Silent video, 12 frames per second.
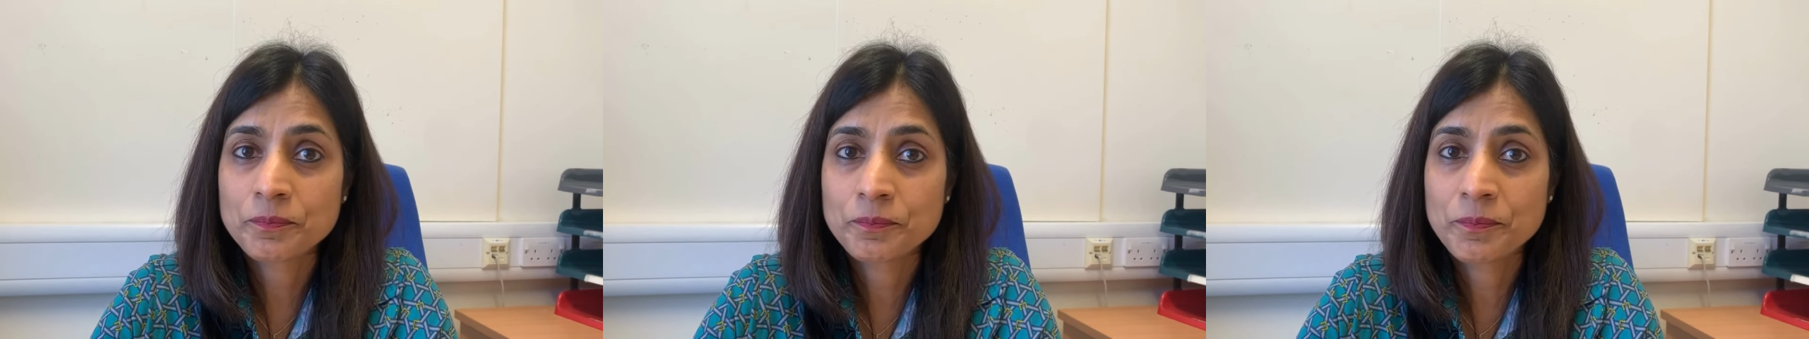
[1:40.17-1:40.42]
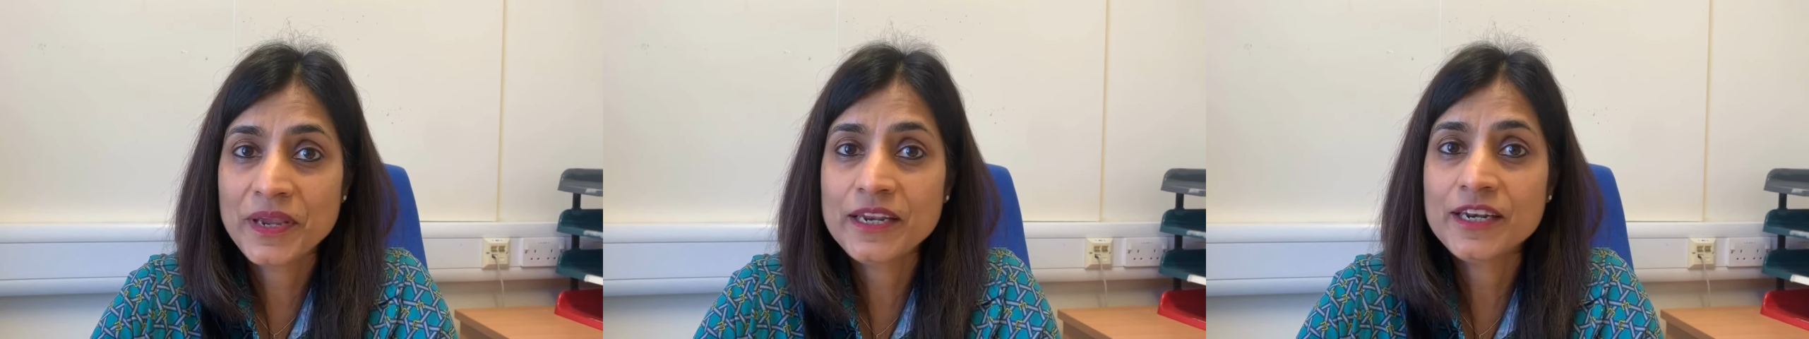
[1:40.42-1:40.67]

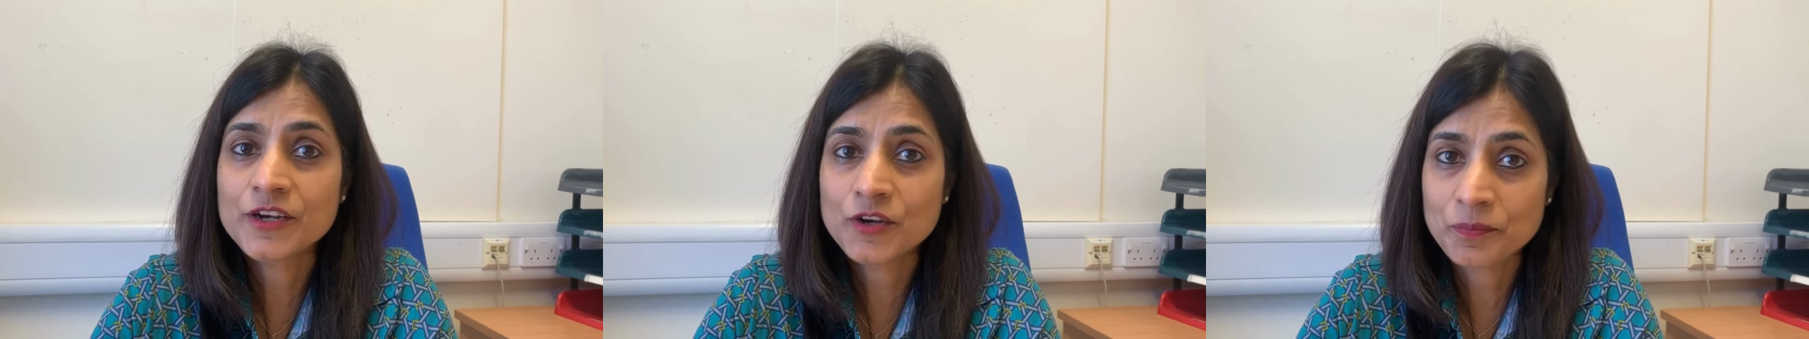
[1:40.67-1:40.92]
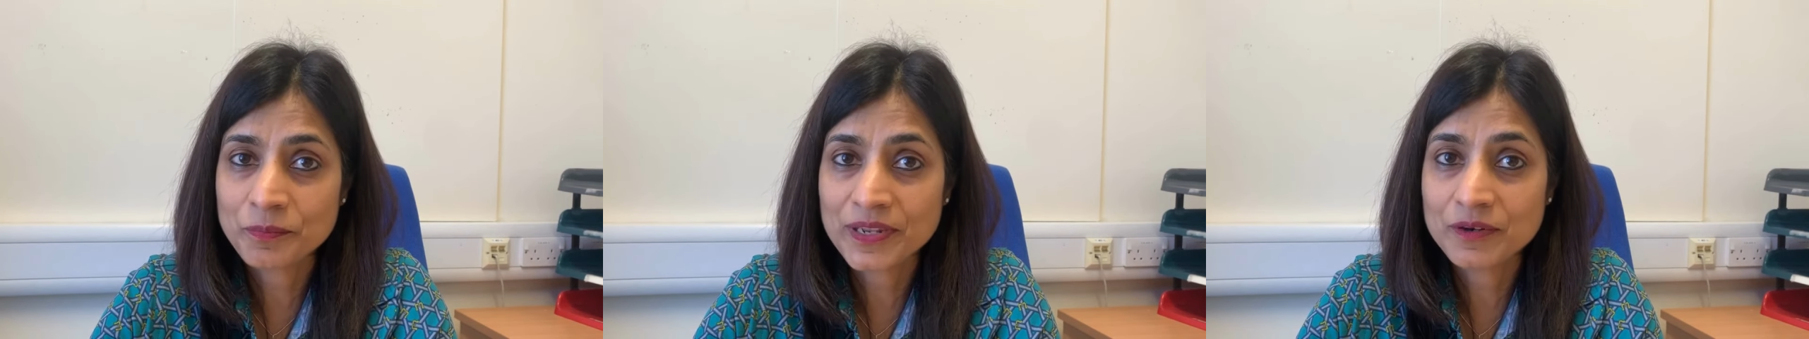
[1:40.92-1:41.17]
pain in your
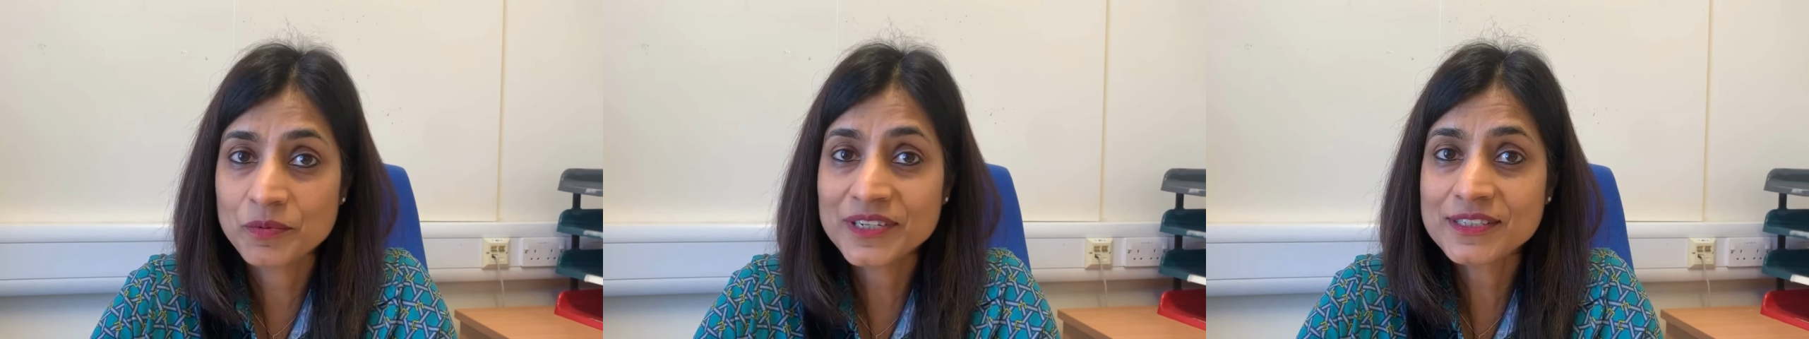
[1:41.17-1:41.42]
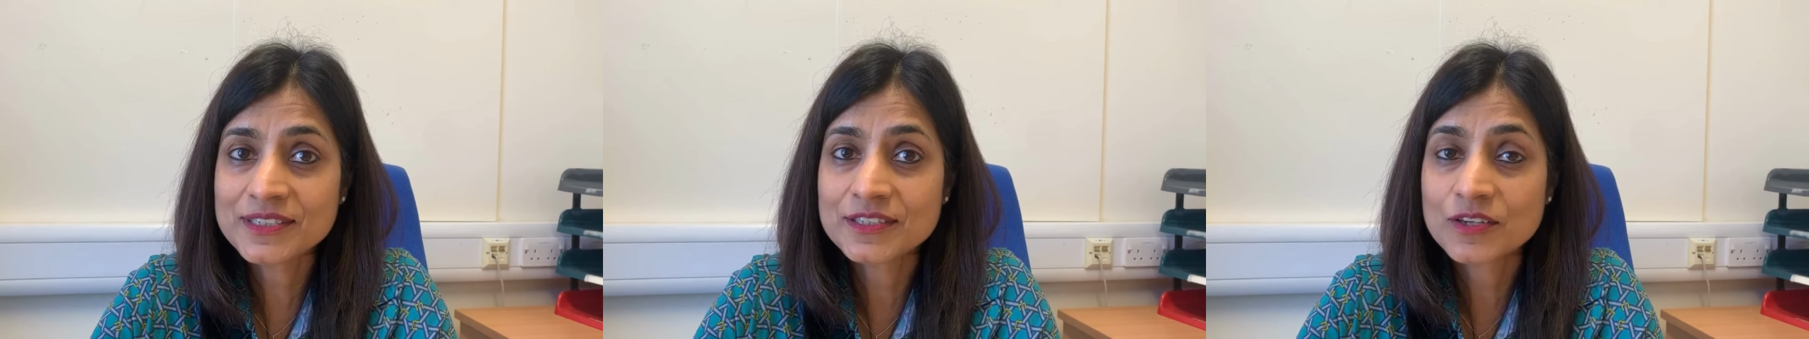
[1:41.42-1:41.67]

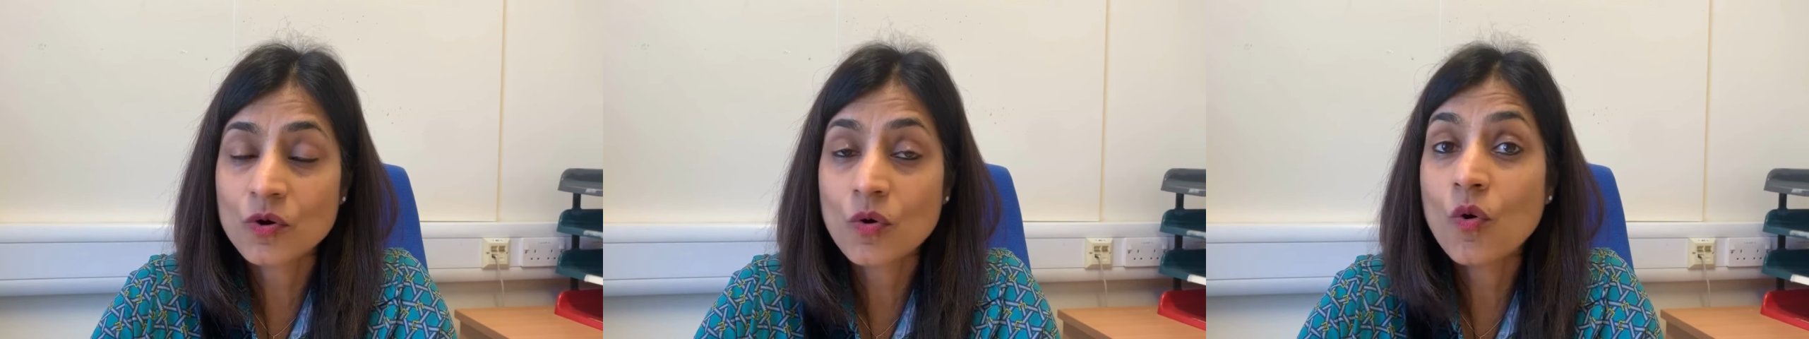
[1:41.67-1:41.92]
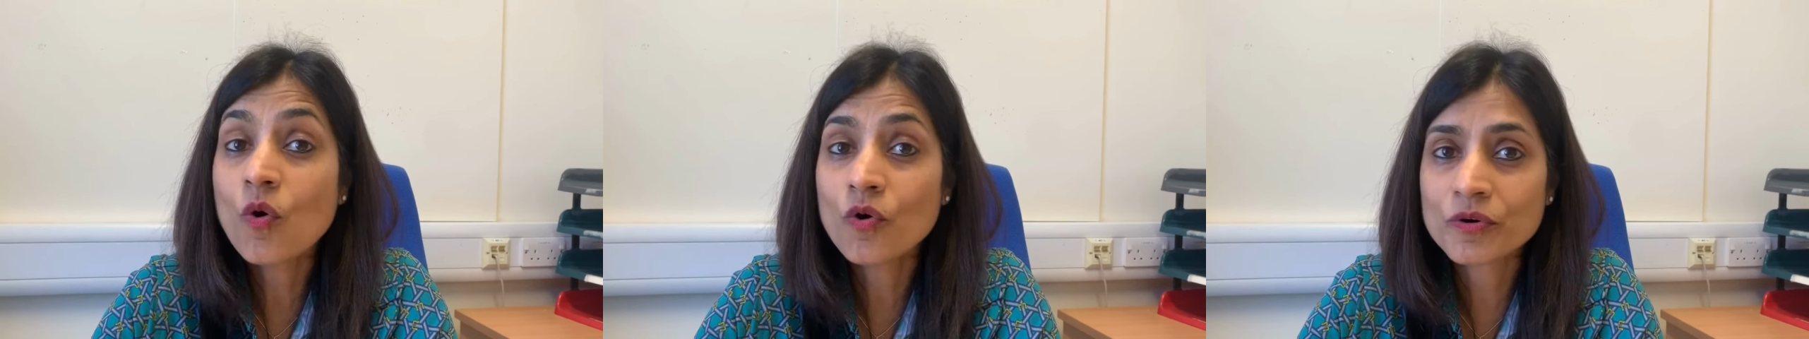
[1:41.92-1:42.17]
pelvis
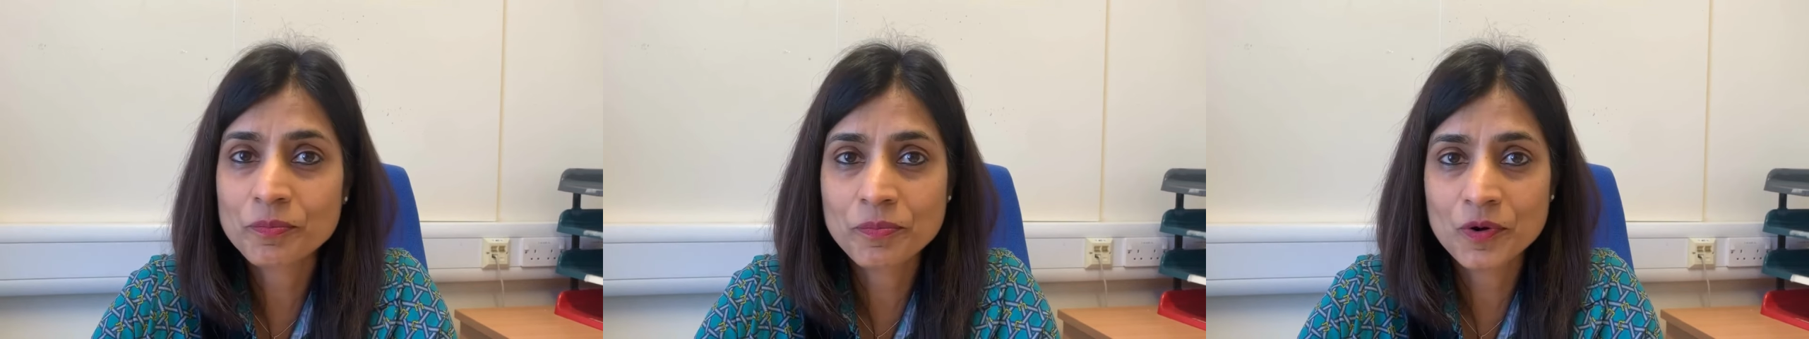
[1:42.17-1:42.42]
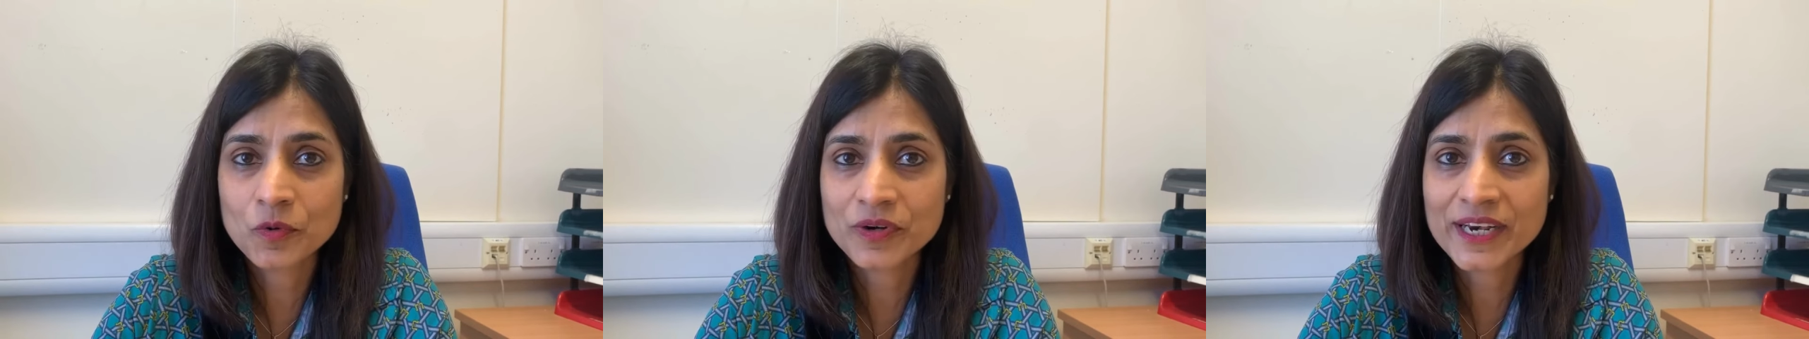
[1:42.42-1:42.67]
or
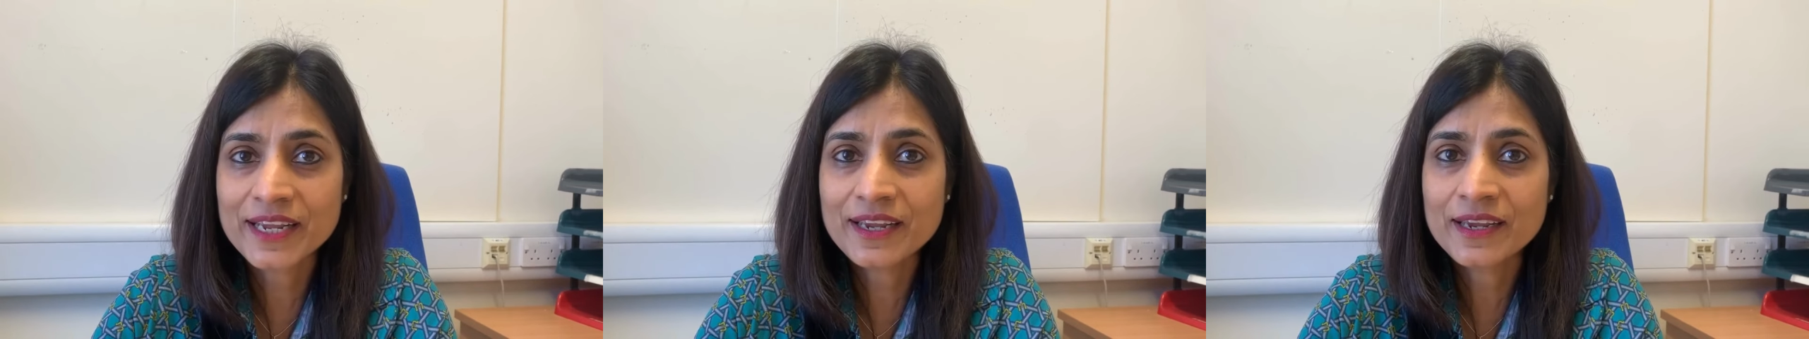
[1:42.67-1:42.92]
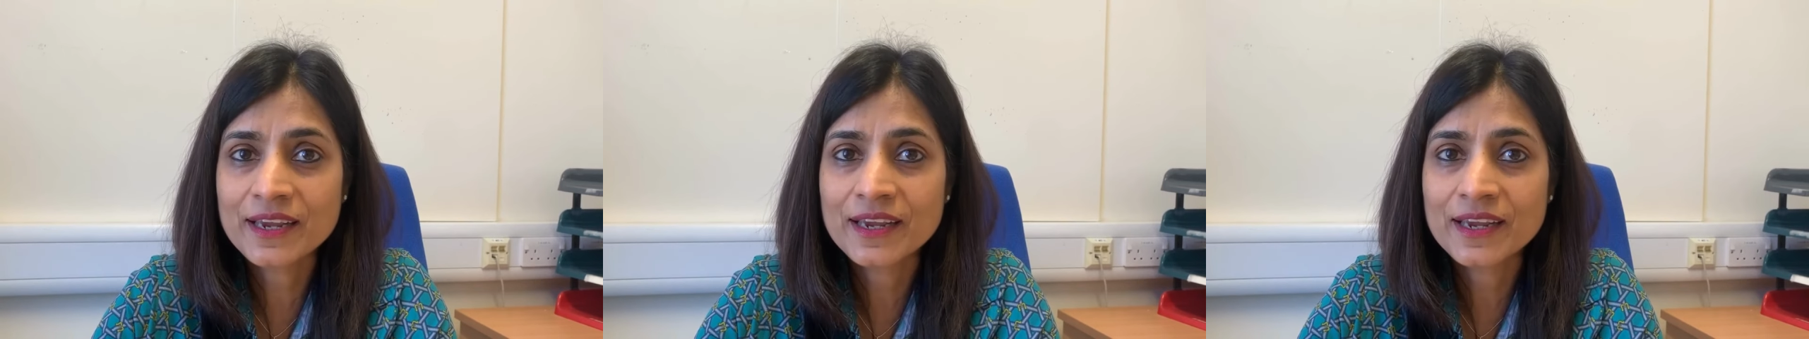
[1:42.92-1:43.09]
bloating,